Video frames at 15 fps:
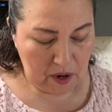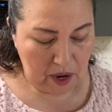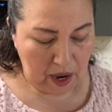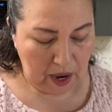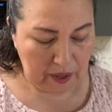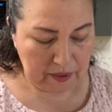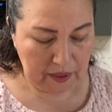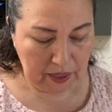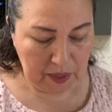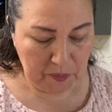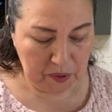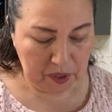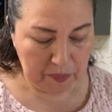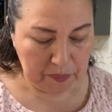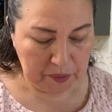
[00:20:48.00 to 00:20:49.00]
I think I'm
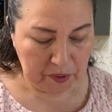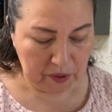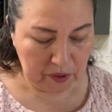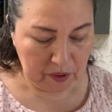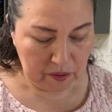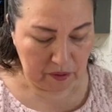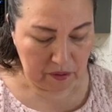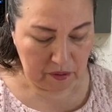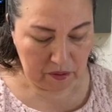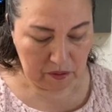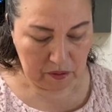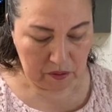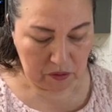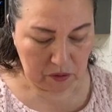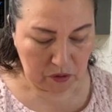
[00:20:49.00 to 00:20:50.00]
gonna put
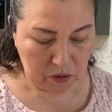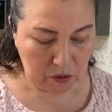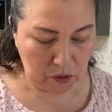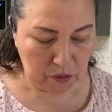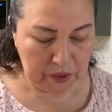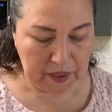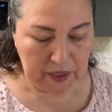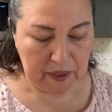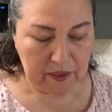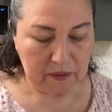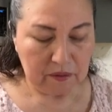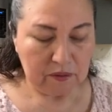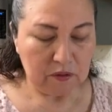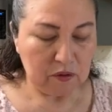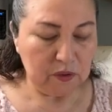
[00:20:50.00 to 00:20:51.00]
three
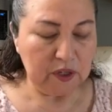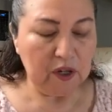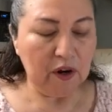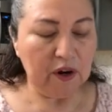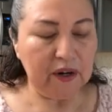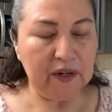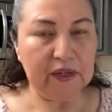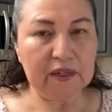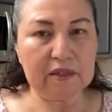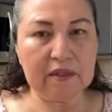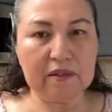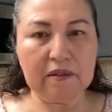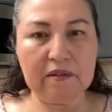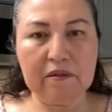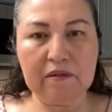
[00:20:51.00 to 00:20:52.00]

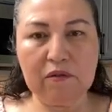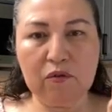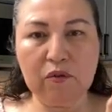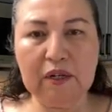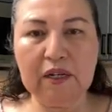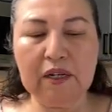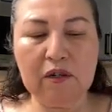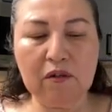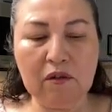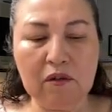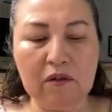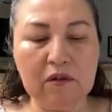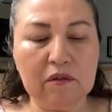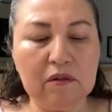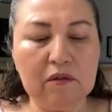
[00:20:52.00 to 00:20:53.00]
garlics. 3
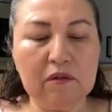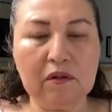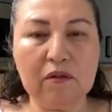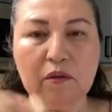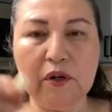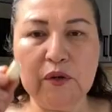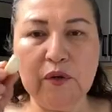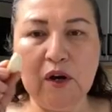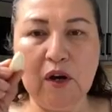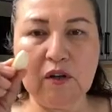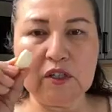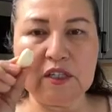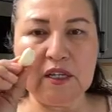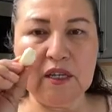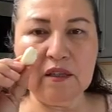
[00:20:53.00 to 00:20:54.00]
little, what do you call
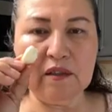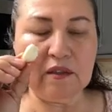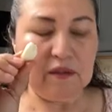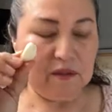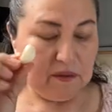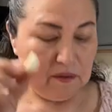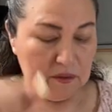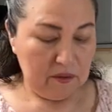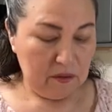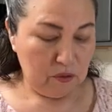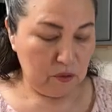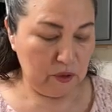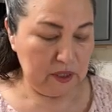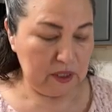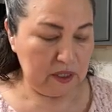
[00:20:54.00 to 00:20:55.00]
teeth?
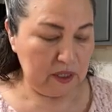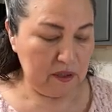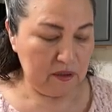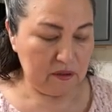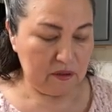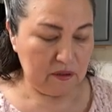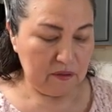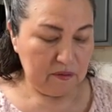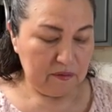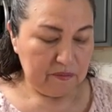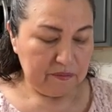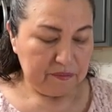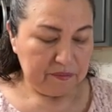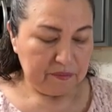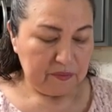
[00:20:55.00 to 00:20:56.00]
3 teeths.
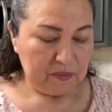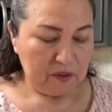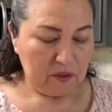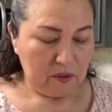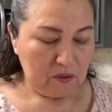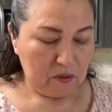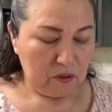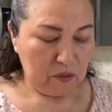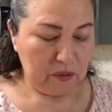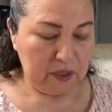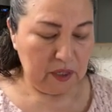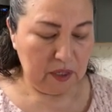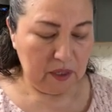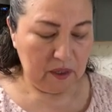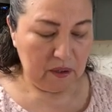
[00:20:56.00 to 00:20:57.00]

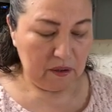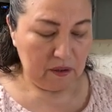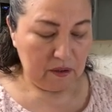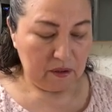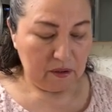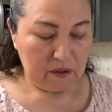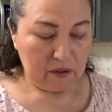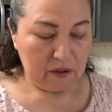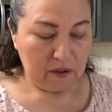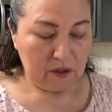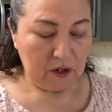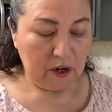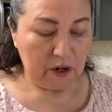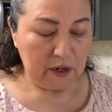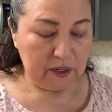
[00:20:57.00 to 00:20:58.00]
3
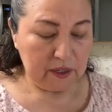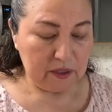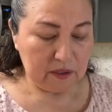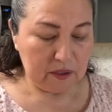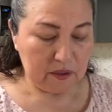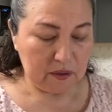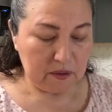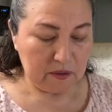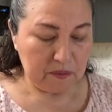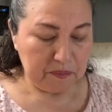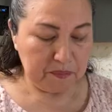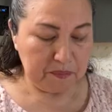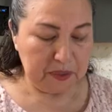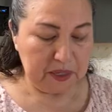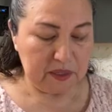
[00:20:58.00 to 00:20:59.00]
garlics
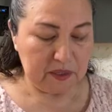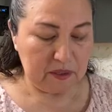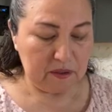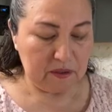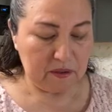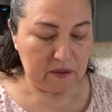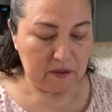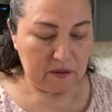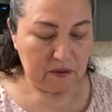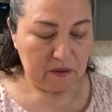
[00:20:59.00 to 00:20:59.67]
pieces.